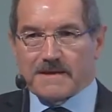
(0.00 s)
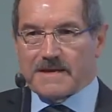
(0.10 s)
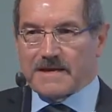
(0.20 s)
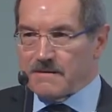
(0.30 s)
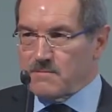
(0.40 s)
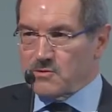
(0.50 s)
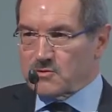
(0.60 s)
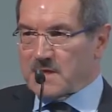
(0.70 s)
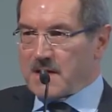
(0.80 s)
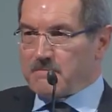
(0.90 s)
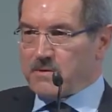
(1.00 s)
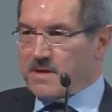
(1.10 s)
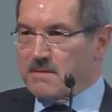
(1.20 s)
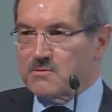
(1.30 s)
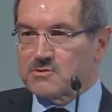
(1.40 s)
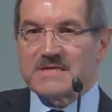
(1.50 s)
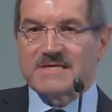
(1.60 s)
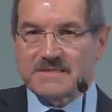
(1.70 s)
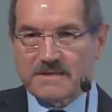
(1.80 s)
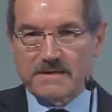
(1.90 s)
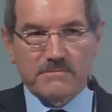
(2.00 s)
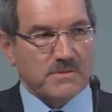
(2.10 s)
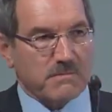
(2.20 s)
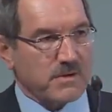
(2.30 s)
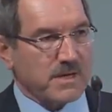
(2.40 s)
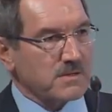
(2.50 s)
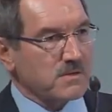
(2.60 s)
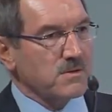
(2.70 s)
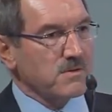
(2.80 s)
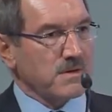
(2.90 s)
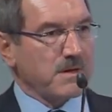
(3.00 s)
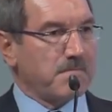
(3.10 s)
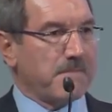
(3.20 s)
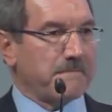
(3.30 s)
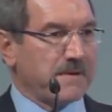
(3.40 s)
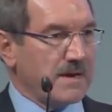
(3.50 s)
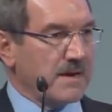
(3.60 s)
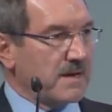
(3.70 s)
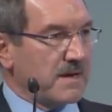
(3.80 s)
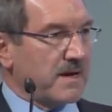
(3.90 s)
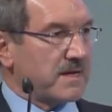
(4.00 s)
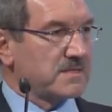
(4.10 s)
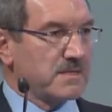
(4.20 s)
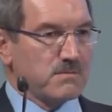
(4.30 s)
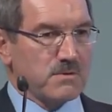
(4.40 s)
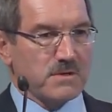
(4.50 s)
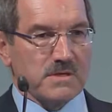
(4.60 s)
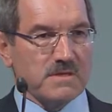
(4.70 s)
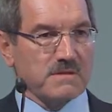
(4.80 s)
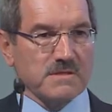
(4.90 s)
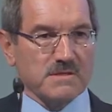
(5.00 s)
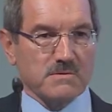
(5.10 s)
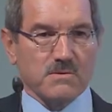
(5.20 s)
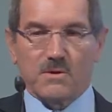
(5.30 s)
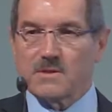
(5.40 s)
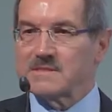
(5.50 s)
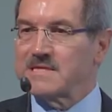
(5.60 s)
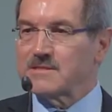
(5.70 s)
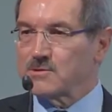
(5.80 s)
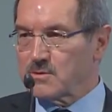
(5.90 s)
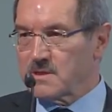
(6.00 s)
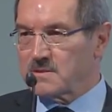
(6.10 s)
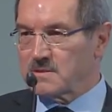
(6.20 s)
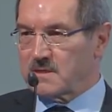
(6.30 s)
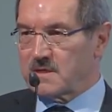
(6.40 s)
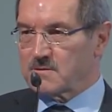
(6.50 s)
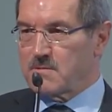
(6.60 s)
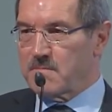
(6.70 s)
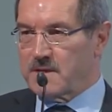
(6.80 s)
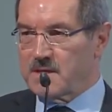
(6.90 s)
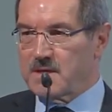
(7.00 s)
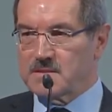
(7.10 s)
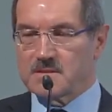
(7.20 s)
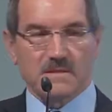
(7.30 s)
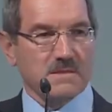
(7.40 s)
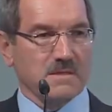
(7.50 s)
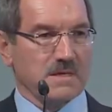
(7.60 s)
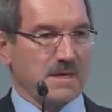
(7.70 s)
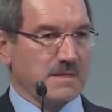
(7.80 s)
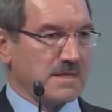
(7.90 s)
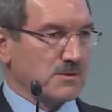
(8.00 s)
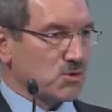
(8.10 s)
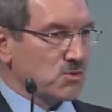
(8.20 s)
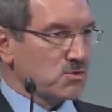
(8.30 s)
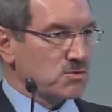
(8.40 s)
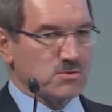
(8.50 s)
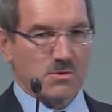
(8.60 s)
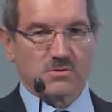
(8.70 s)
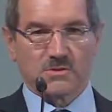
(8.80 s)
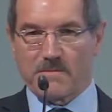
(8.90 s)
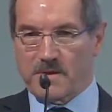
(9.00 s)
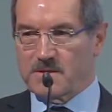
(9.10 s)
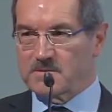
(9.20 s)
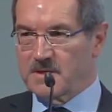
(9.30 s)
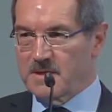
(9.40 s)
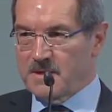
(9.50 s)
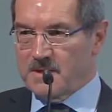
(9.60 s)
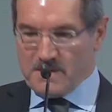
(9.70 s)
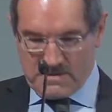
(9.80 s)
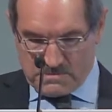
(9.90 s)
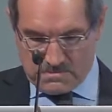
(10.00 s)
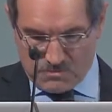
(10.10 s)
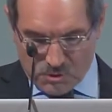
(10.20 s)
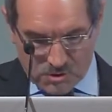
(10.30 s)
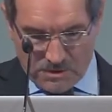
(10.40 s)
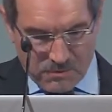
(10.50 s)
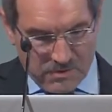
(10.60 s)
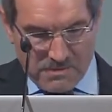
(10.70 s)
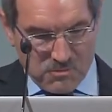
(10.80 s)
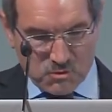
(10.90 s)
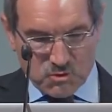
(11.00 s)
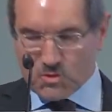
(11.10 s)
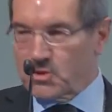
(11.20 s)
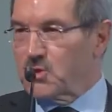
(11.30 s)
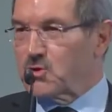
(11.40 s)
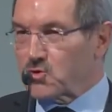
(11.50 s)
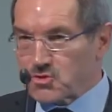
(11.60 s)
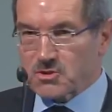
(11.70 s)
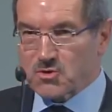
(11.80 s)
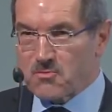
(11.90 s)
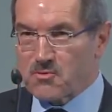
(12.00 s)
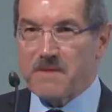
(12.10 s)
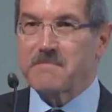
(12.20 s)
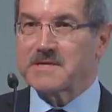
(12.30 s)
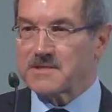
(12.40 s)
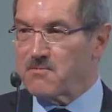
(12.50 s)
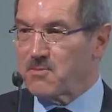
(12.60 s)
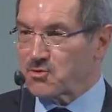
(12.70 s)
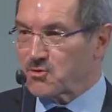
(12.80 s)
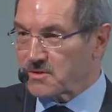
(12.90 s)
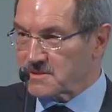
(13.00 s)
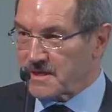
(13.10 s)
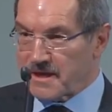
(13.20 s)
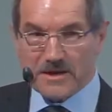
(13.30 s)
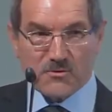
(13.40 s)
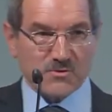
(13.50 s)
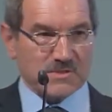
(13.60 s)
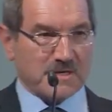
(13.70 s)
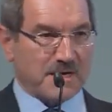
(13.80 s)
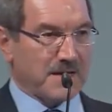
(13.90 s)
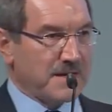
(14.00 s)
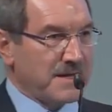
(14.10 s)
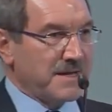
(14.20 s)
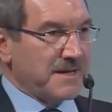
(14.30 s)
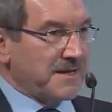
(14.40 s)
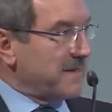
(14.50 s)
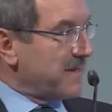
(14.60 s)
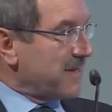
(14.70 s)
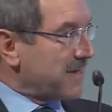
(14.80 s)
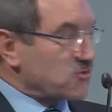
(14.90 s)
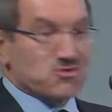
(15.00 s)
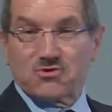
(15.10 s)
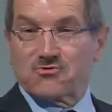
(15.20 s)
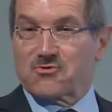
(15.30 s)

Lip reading: in our organization we want to support the important role played by all the companies of all the sizes. That's why we support a company which is like